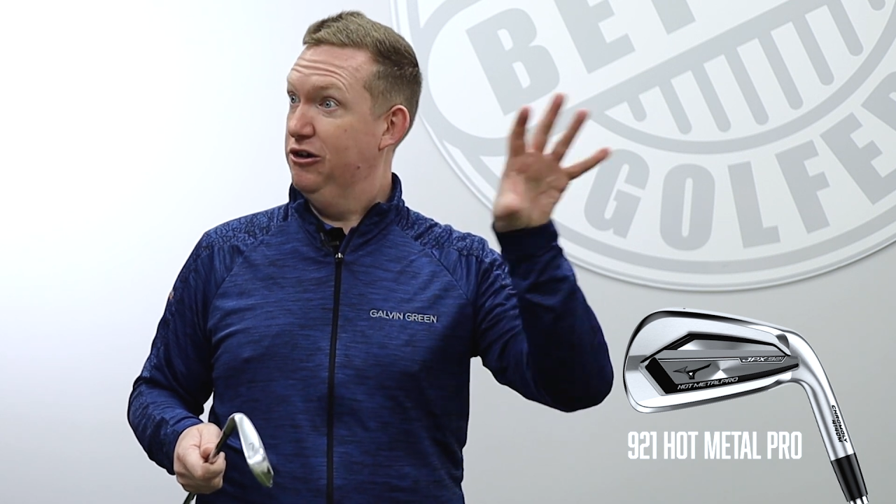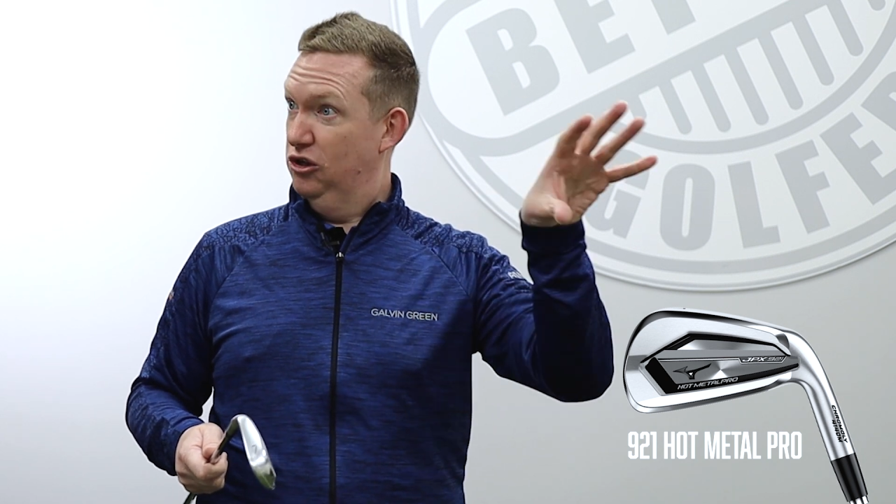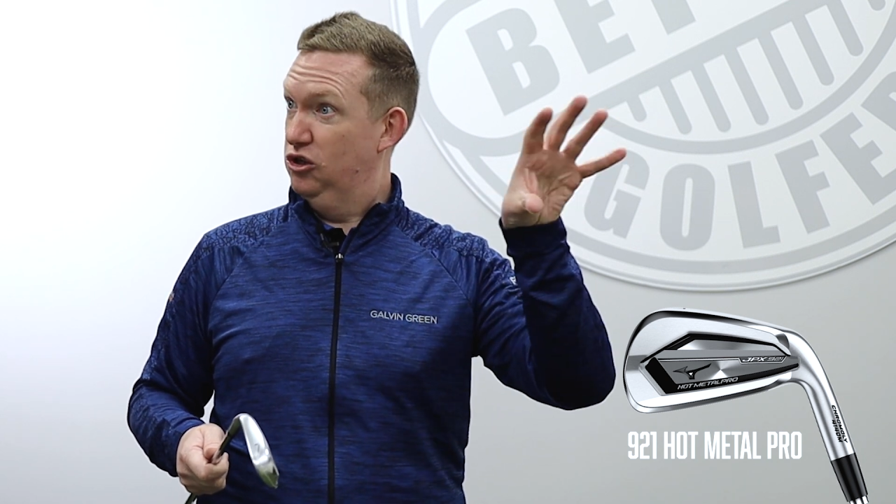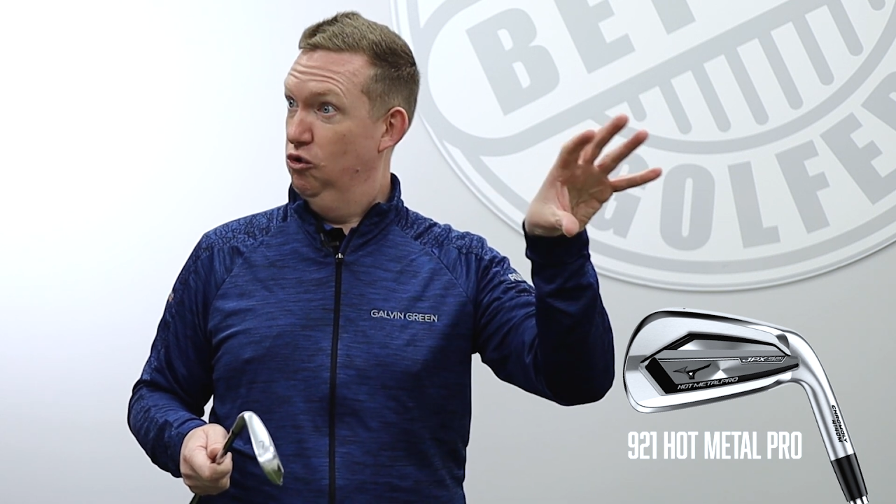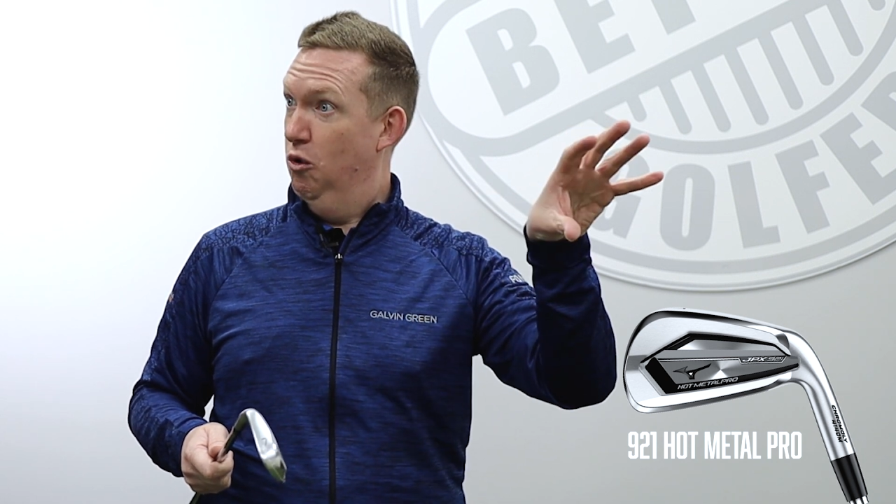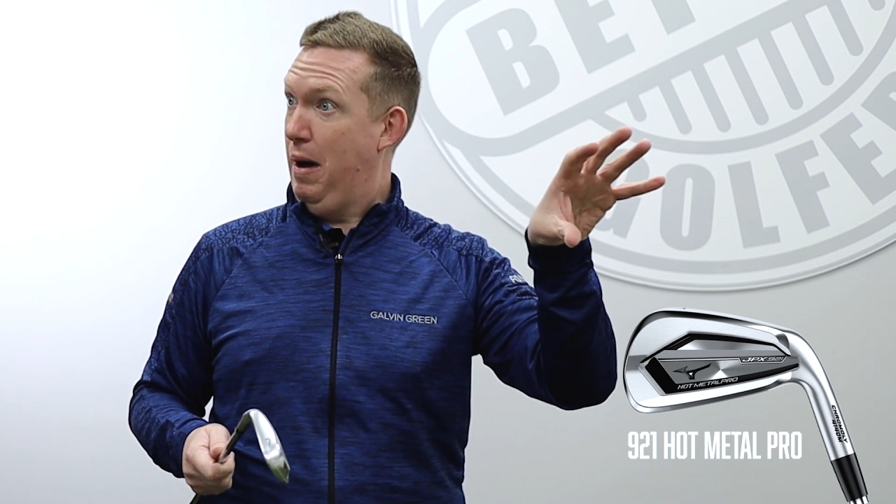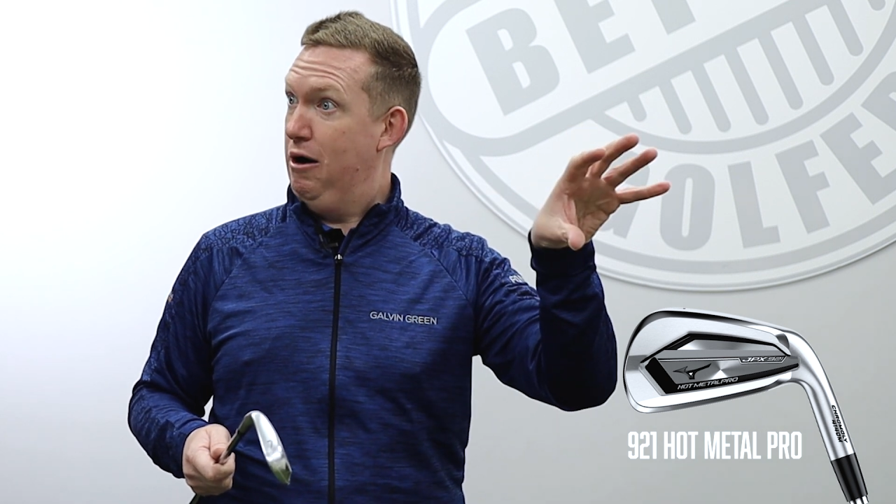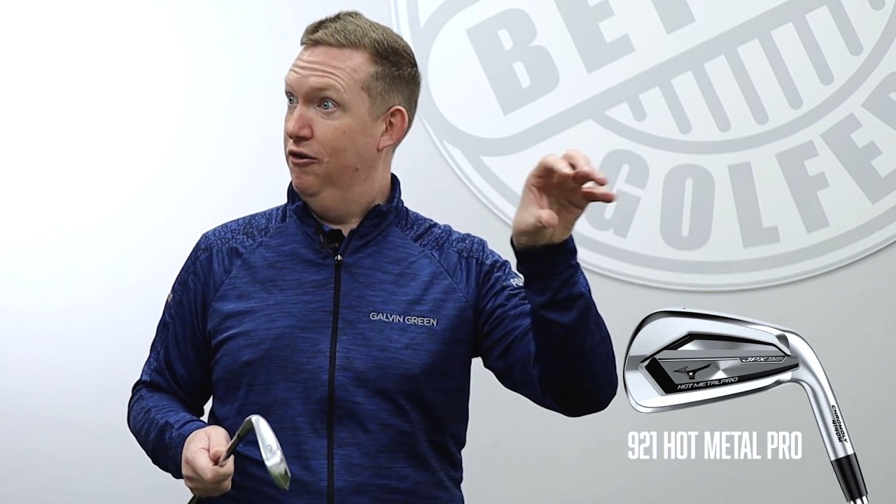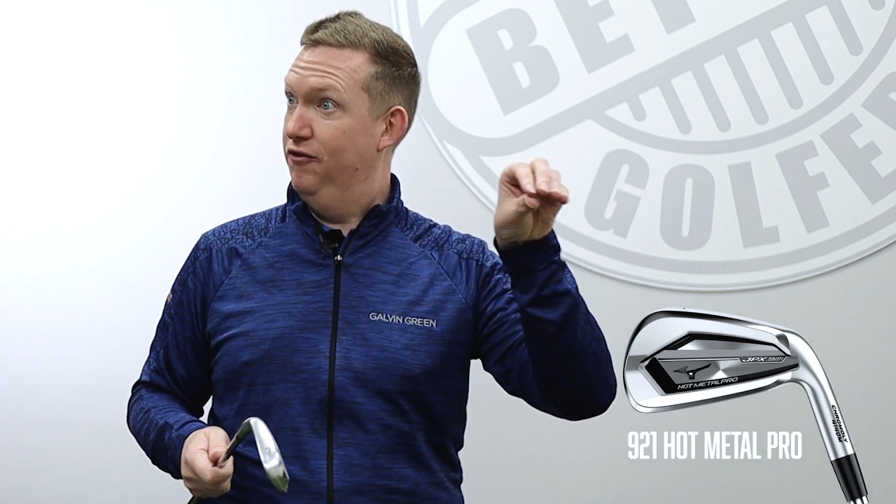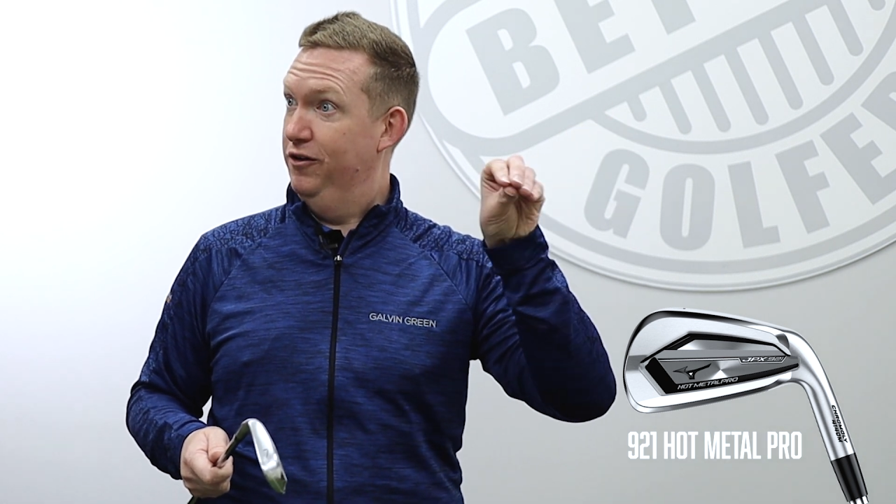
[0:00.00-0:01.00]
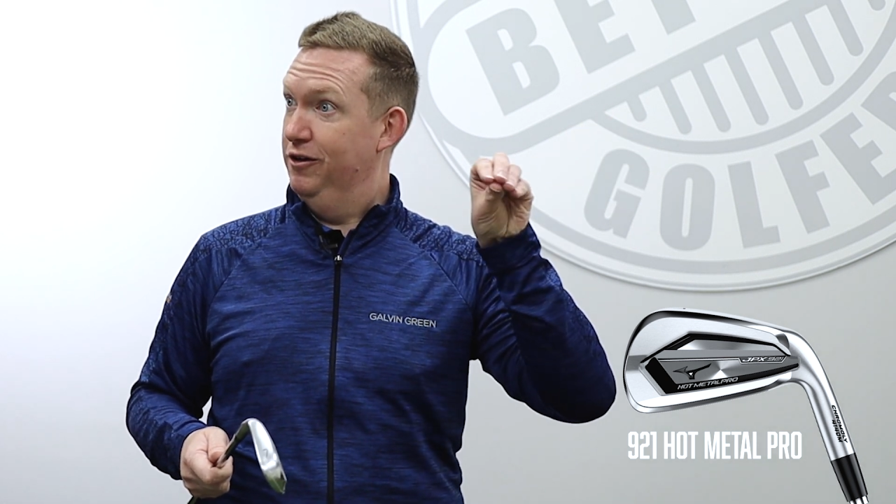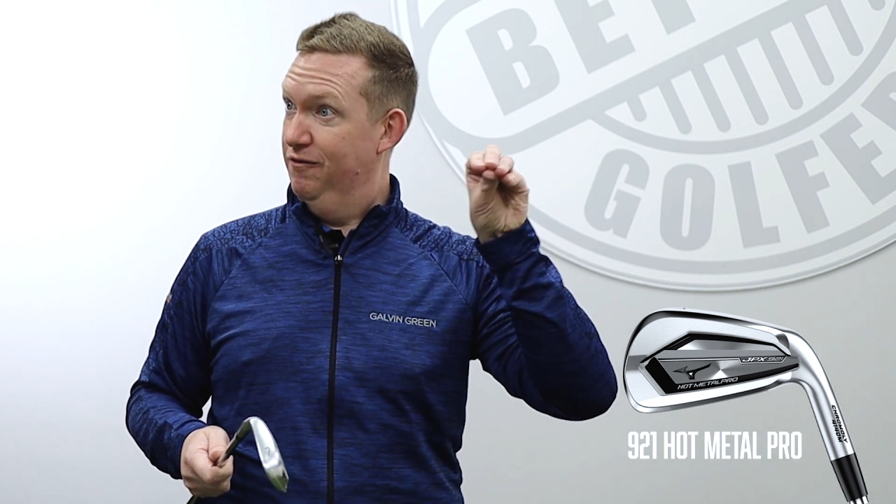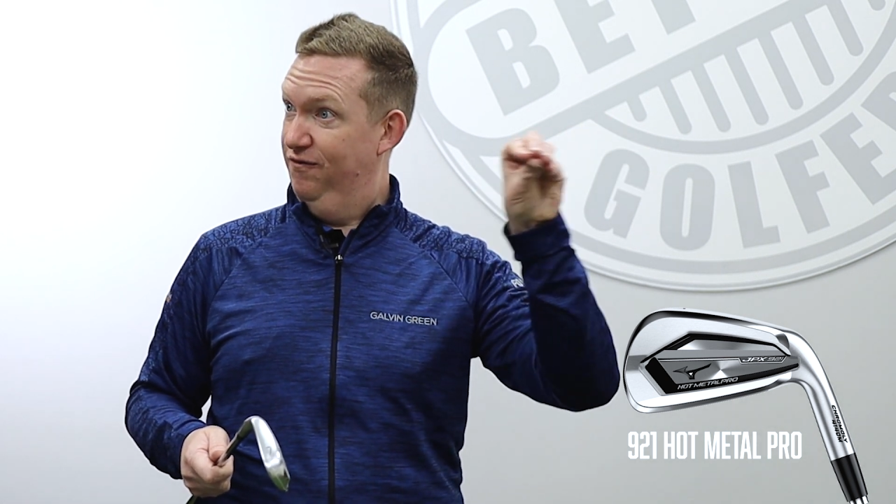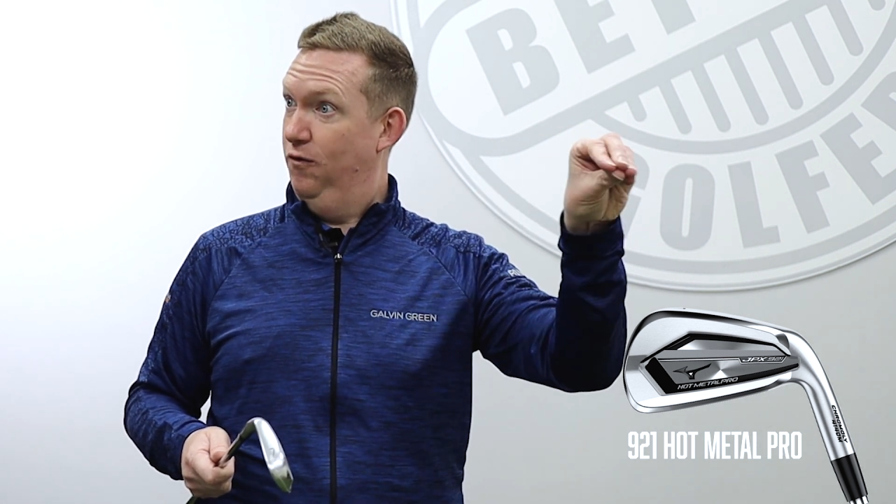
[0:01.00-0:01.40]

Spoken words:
because it's so powerful and